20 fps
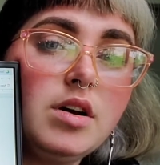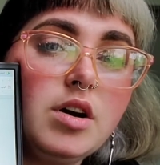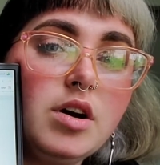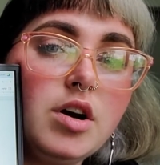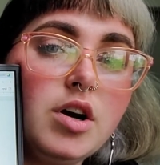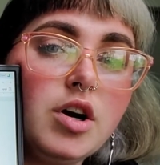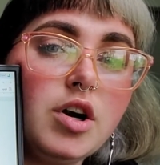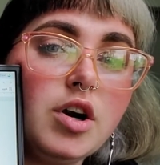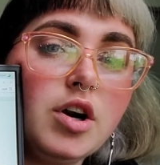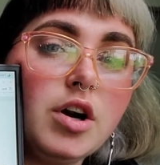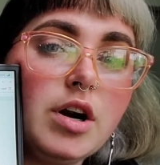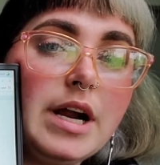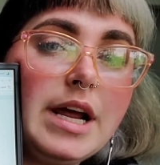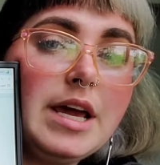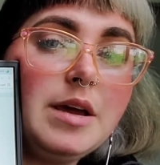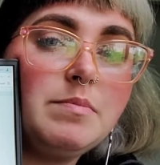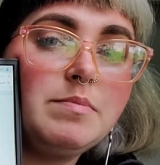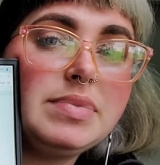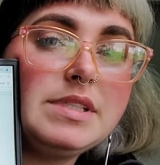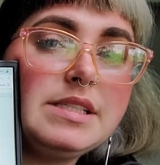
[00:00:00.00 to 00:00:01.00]
her
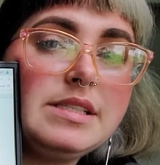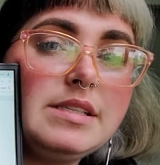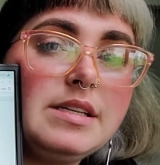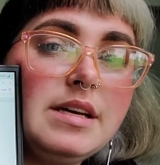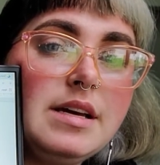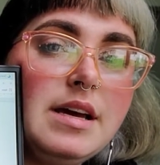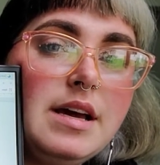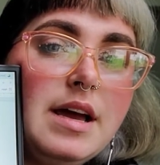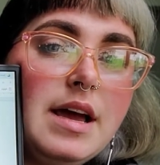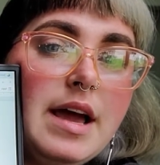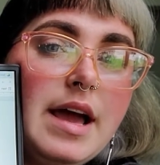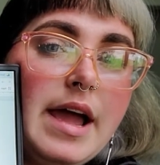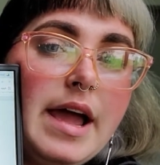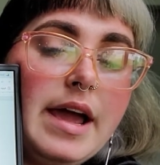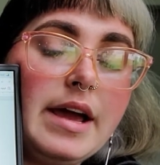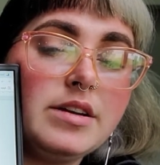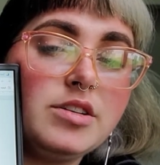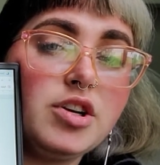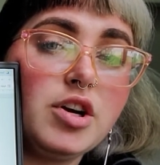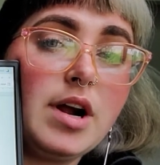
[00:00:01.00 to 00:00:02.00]
hips
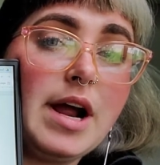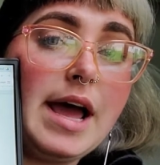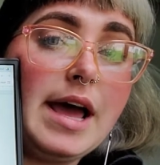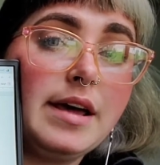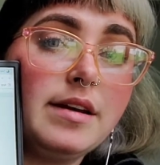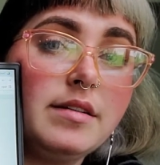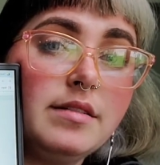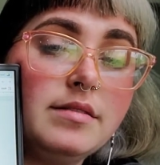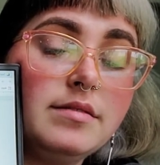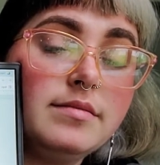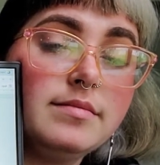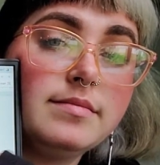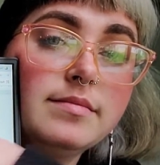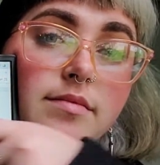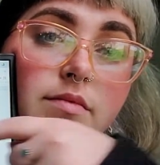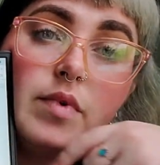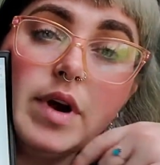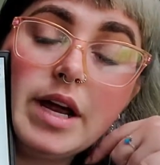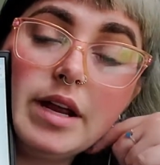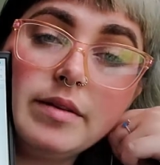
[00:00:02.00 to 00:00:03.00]
and her head,
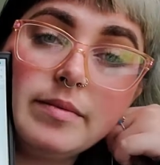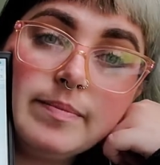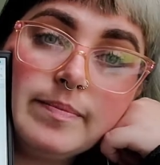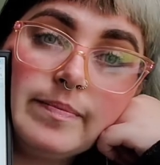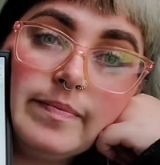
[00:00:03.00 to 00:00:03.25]
right?